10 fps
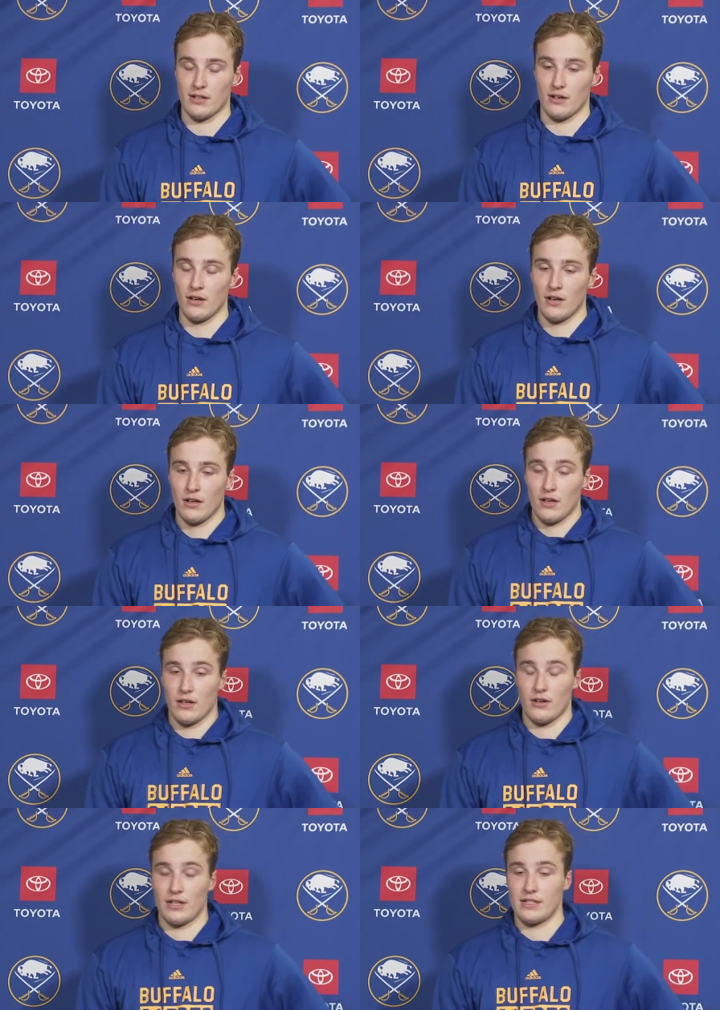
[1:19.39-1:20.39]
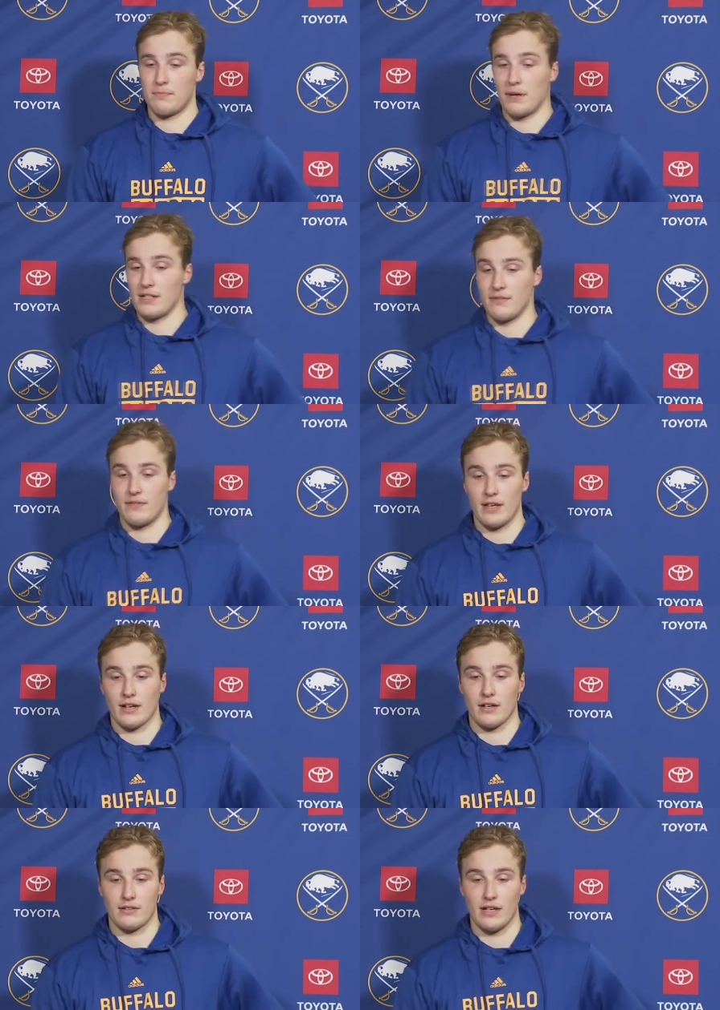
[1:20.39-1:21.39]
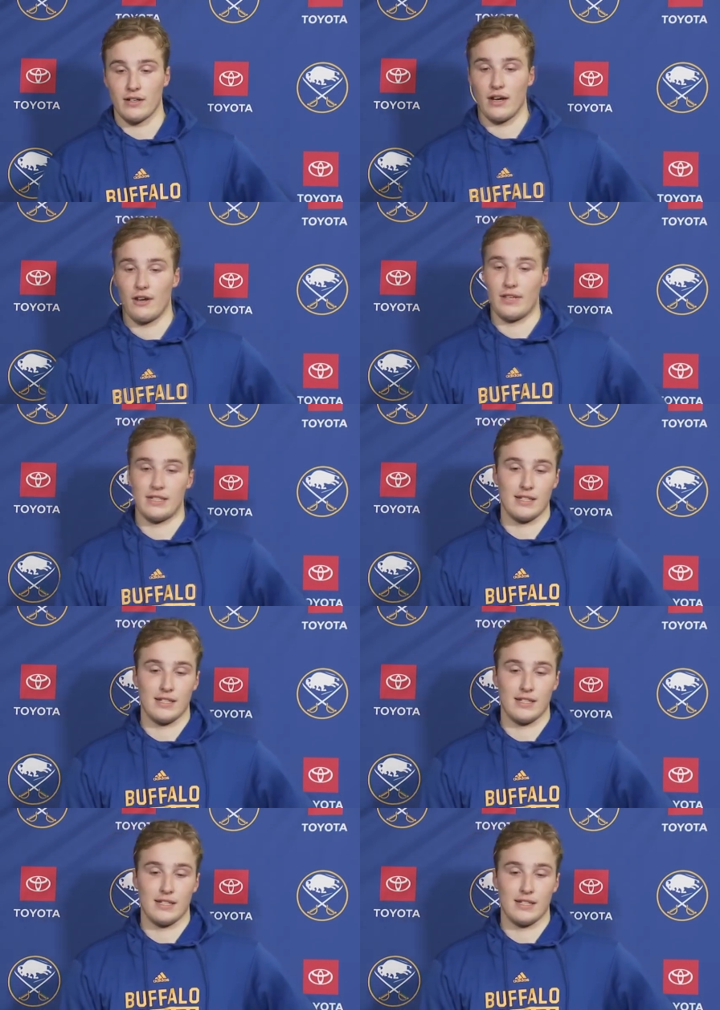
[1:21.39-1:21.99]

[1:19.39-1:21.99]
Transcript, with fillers: So, you know, that's a positive take take out of it.